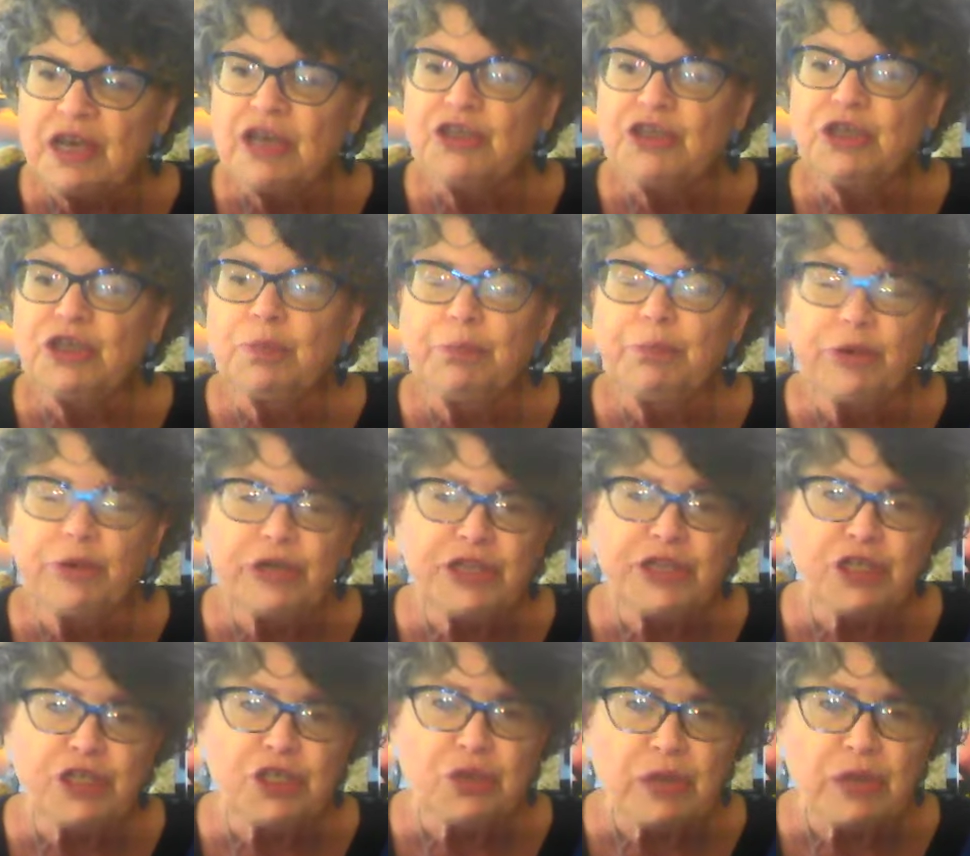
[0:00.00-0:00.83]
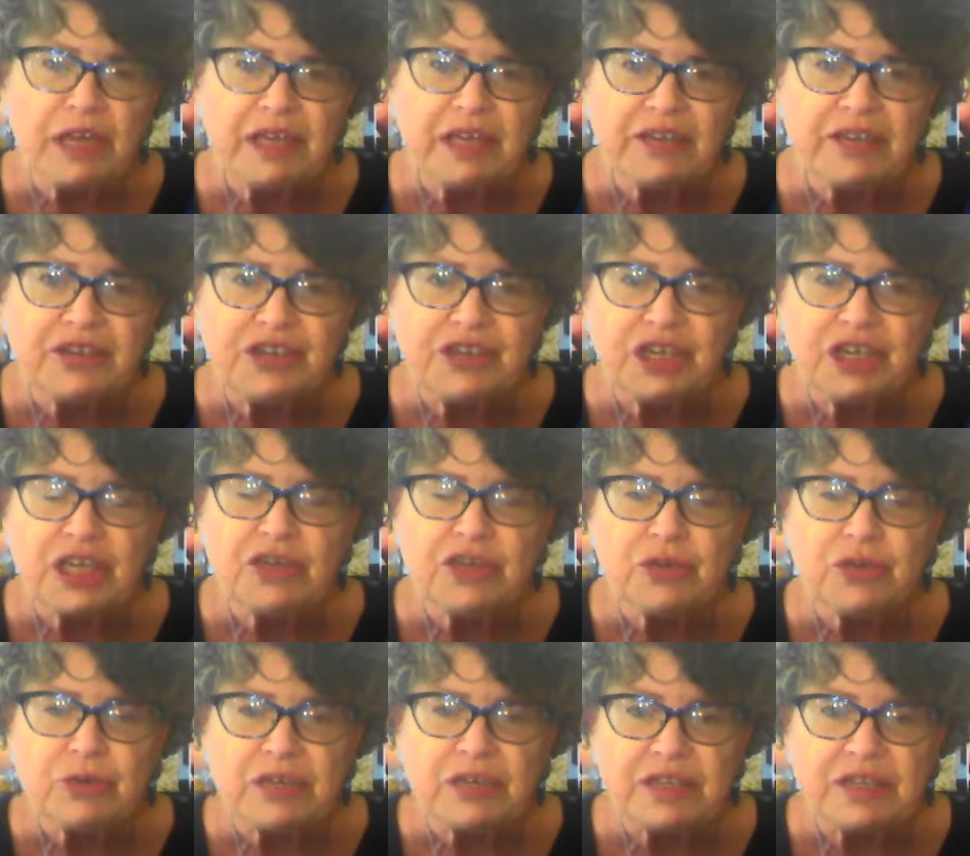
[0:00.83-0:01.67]
to push
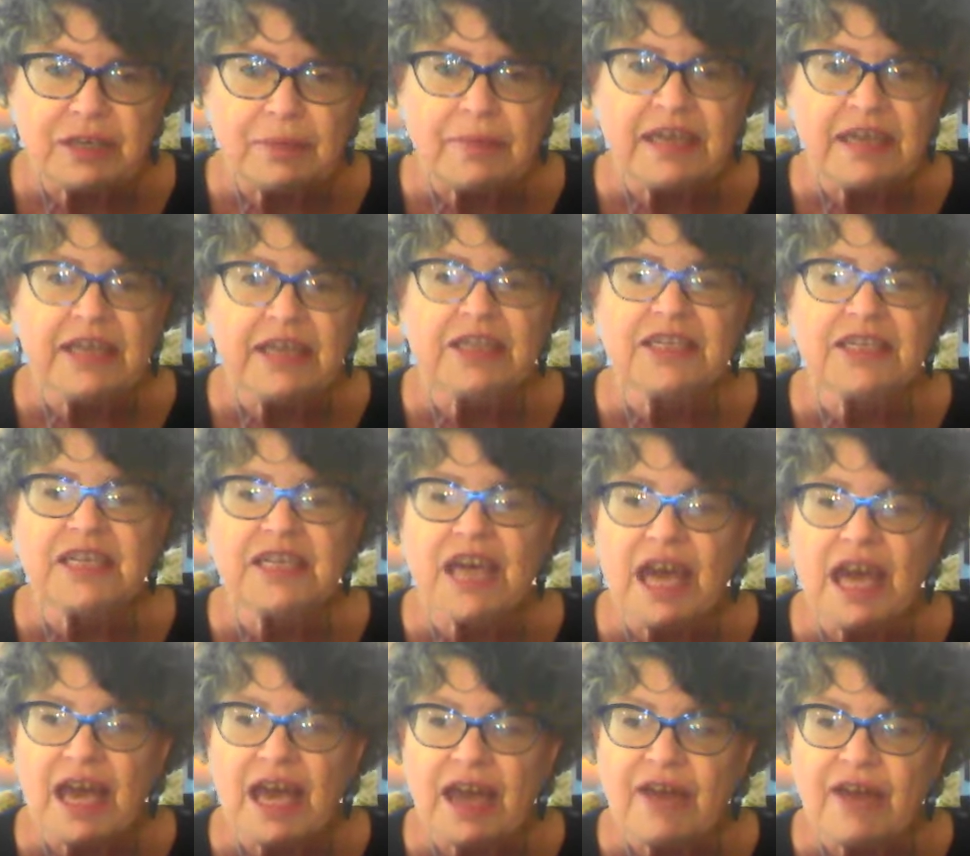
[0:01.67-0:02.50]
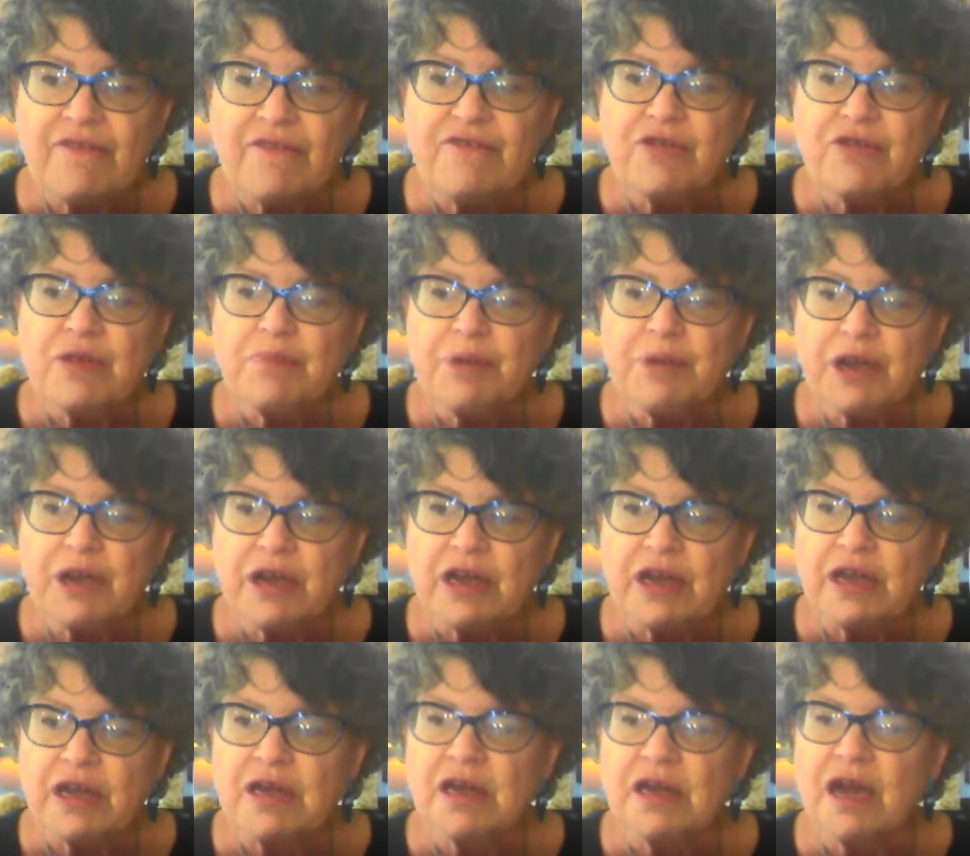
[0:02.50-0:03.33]
transgenderism into every
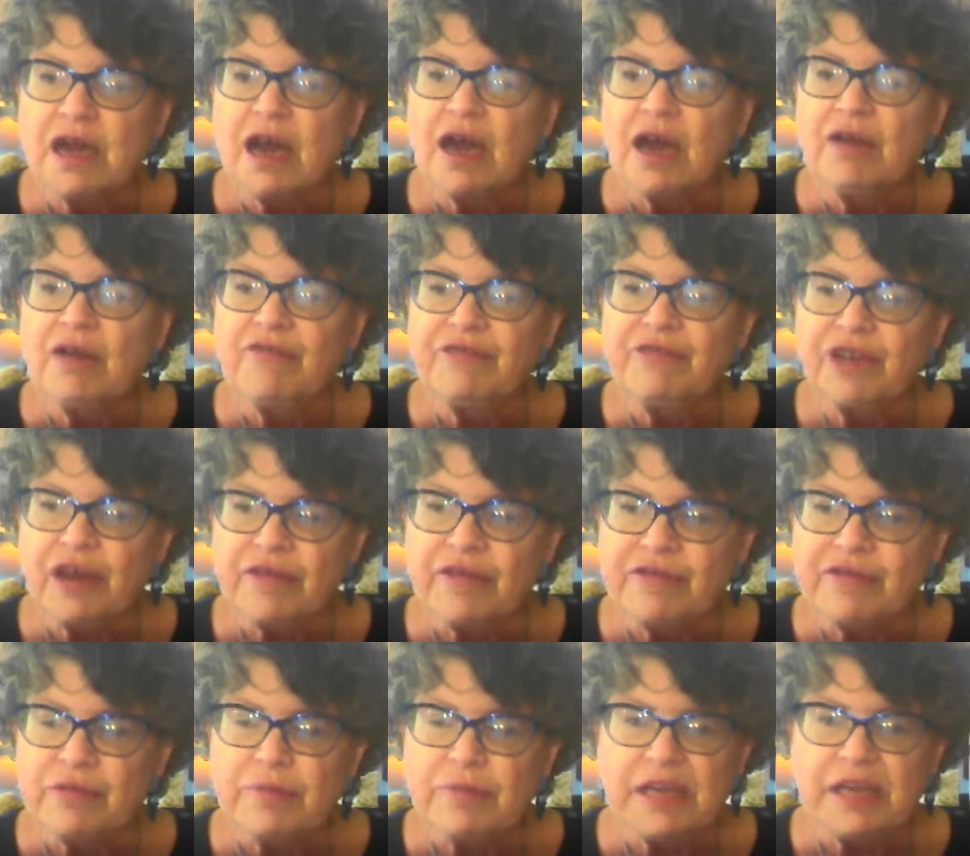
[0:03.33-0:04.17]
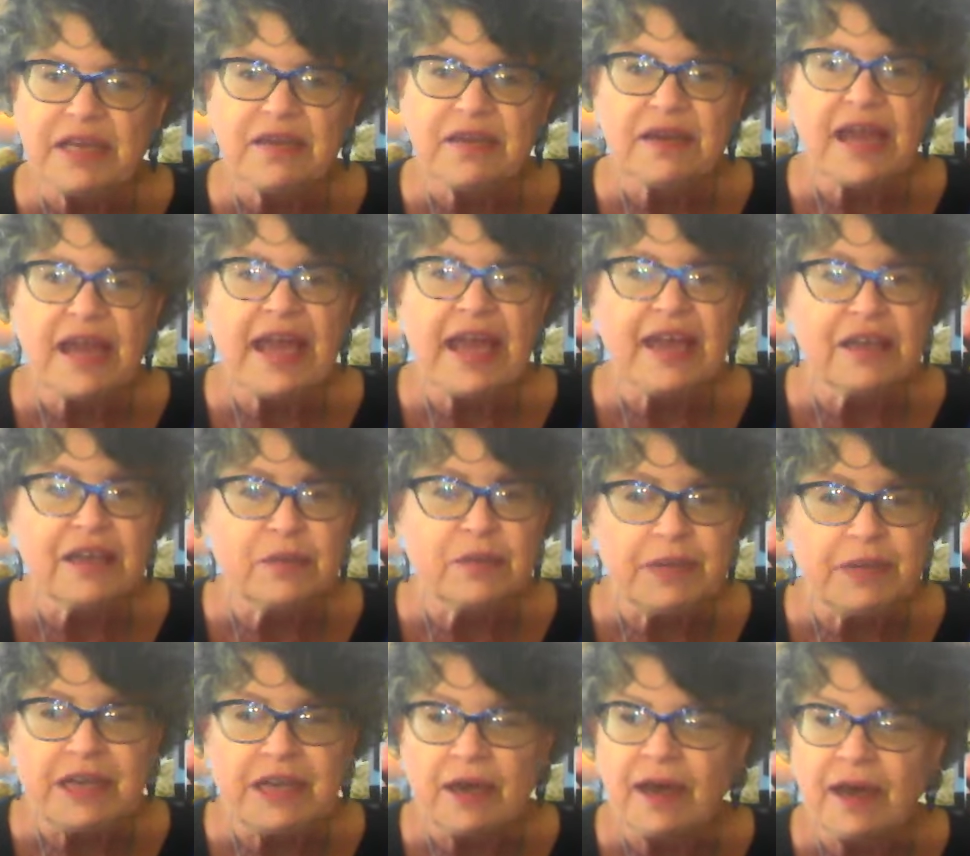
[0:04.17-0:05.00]
part of government and
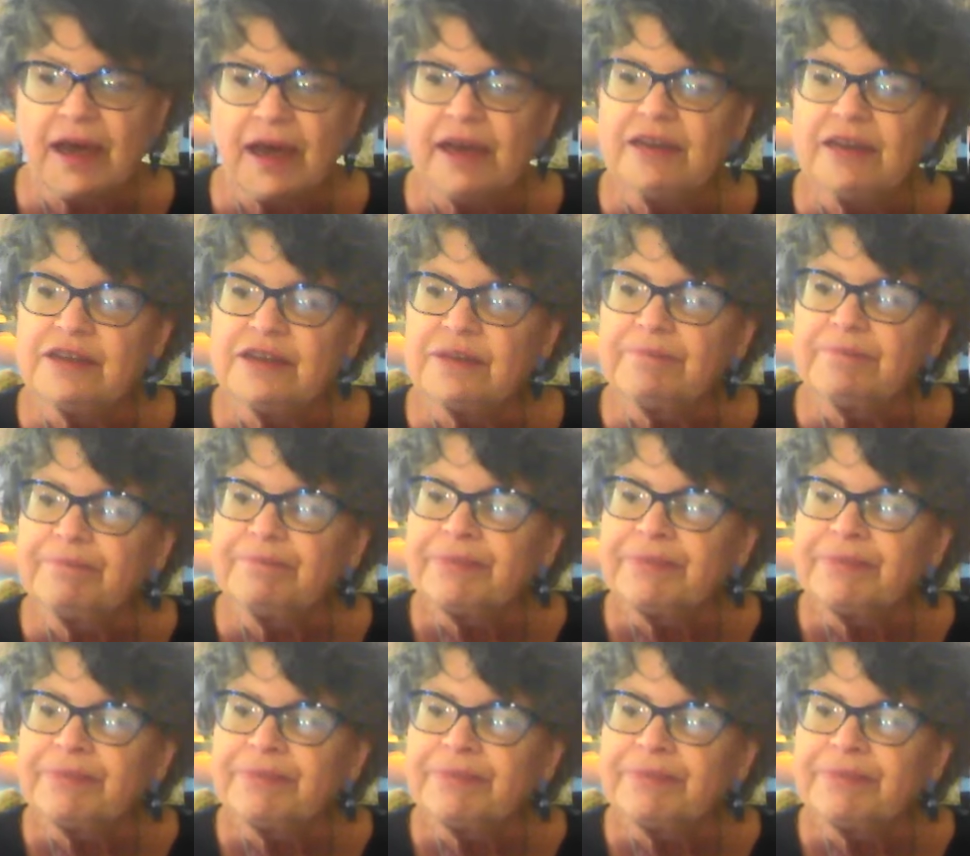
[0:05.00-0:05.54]
beyond.